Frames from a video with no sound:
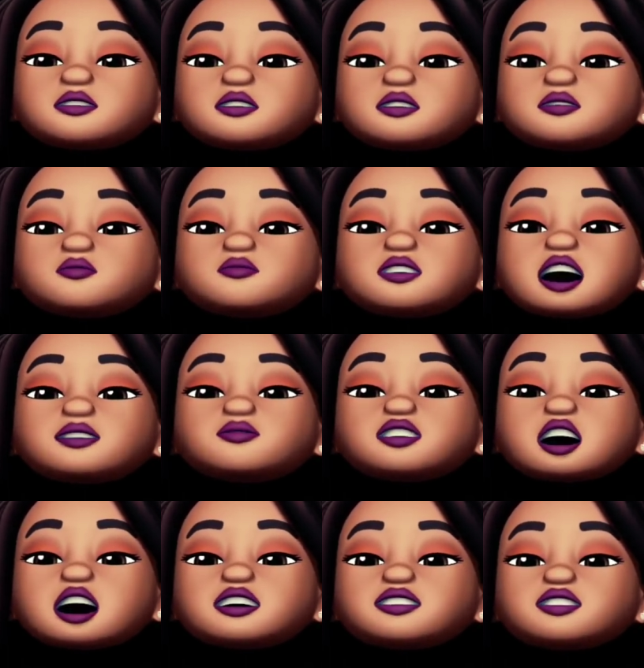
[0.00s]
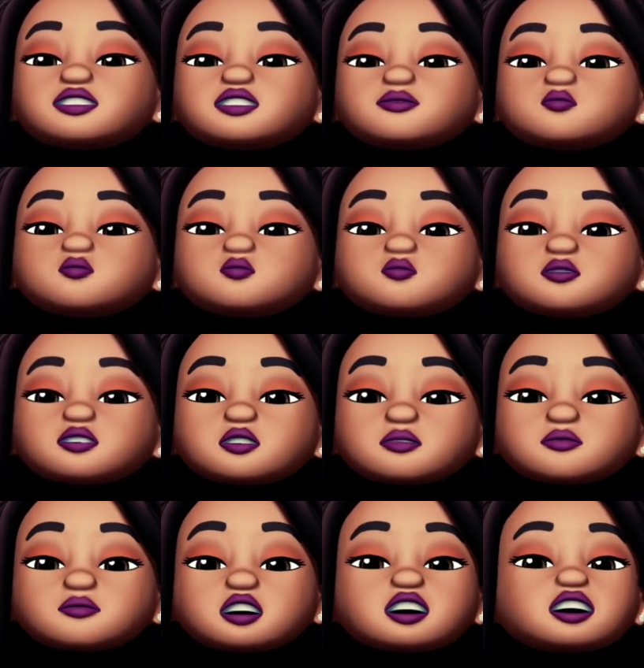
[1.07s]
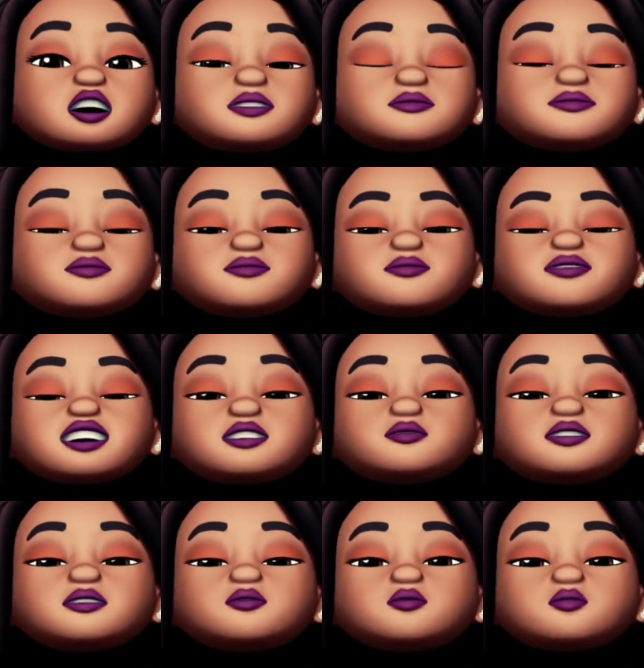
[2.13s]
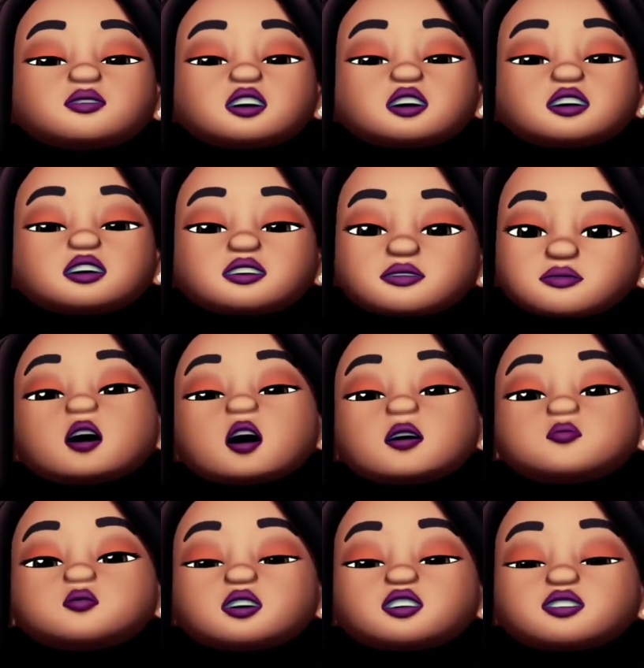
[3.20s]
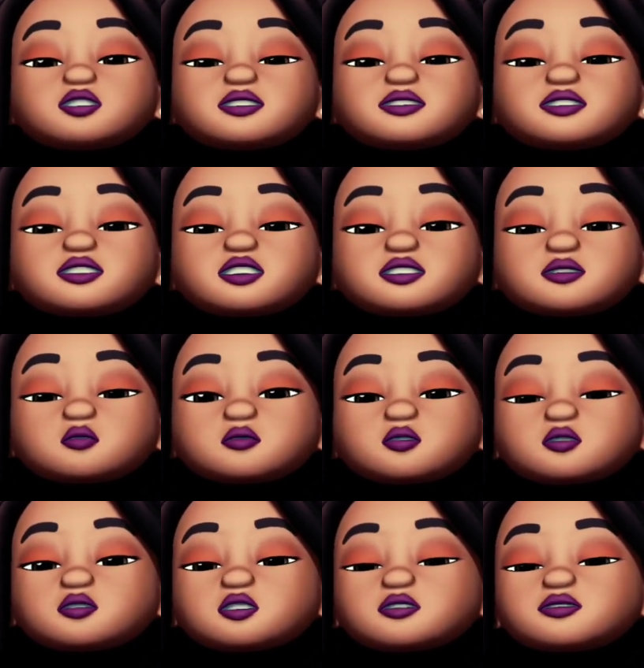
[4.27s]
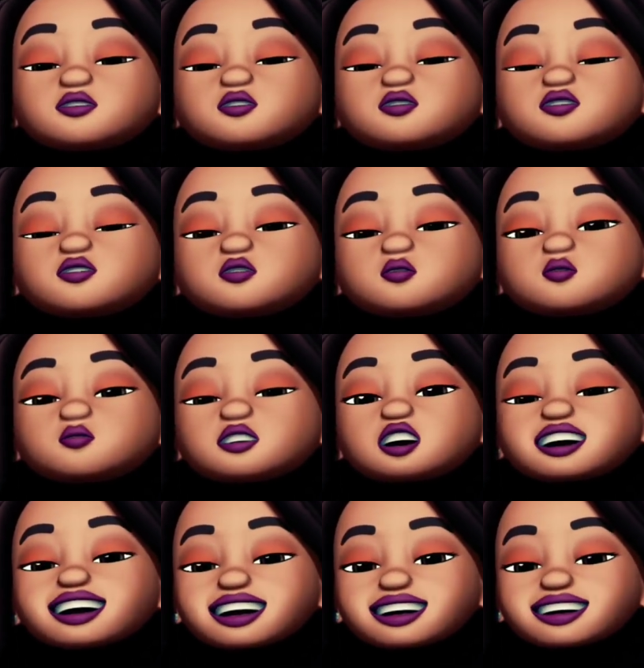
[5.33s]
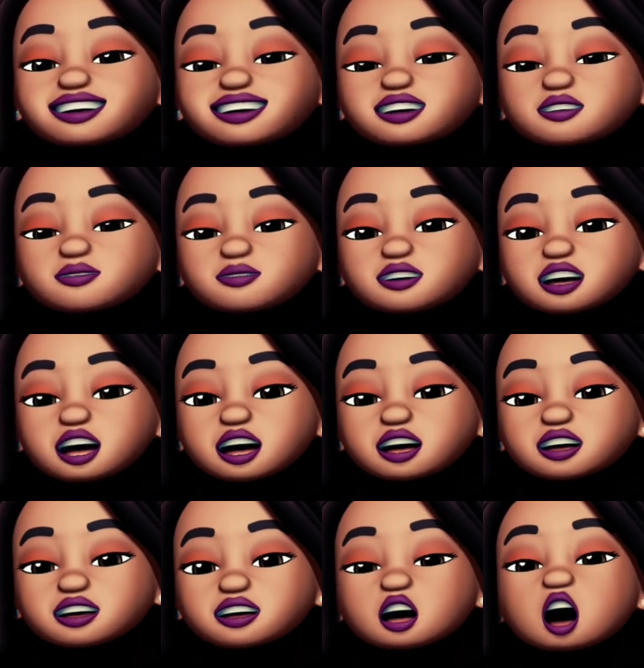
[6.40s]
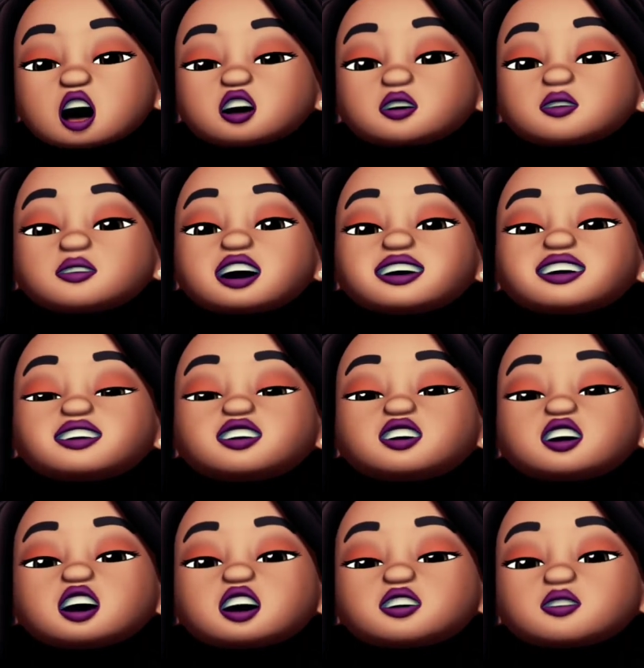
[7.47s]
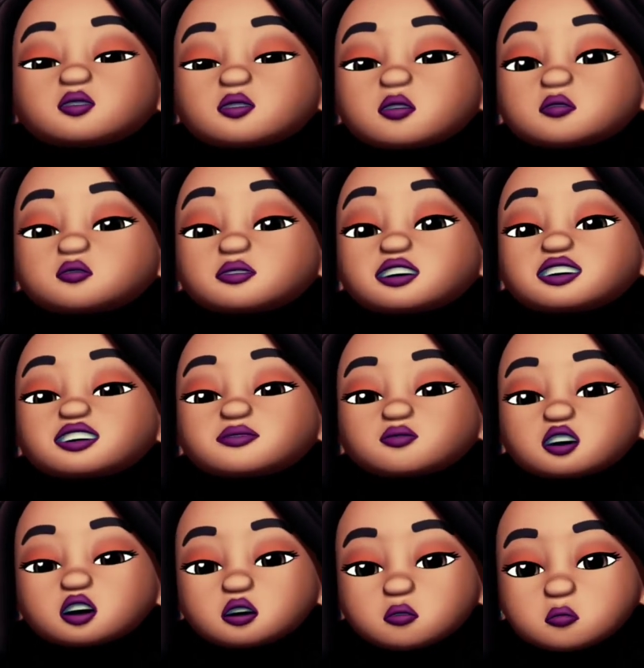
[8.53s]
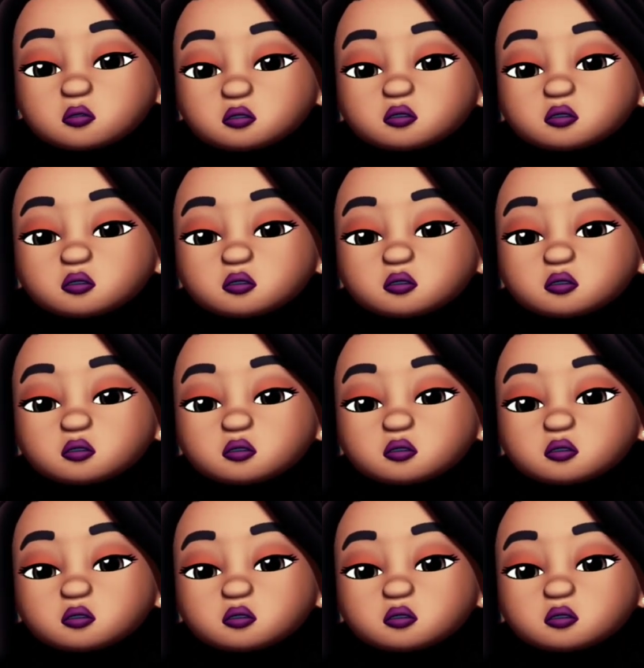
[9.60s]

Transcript: round and smooth, became very crooked. What do you think the moral of the story is today? You can share your comments below.